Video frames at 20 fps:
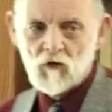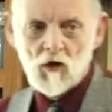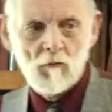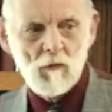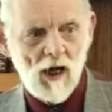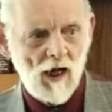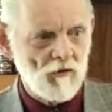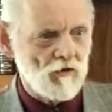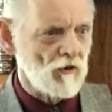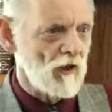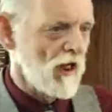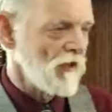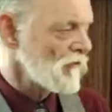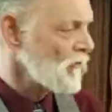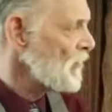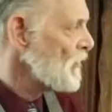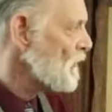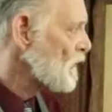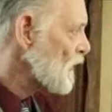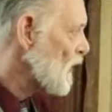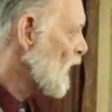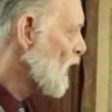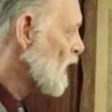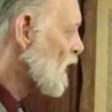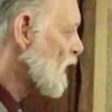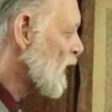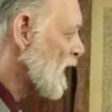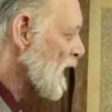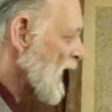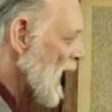our imaginations
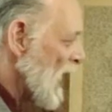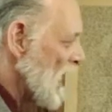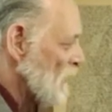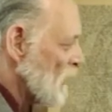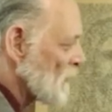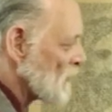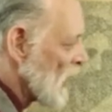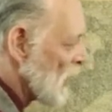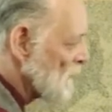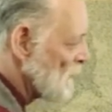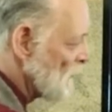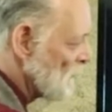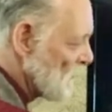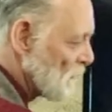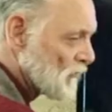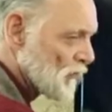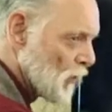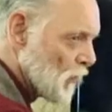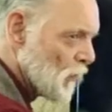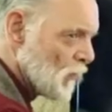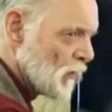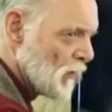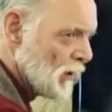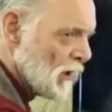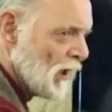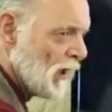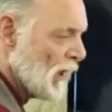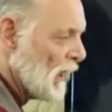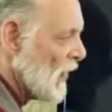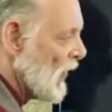kind of look like this is
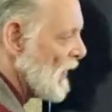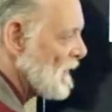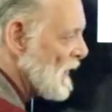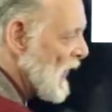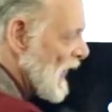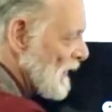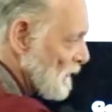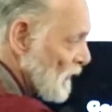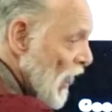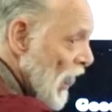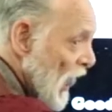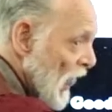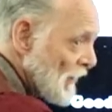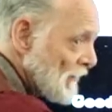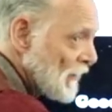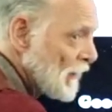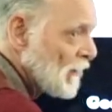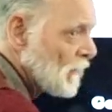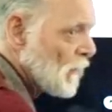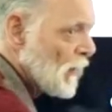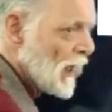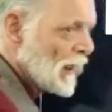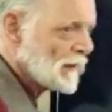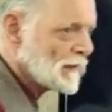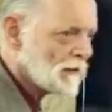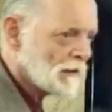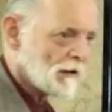cool and that's hot, right?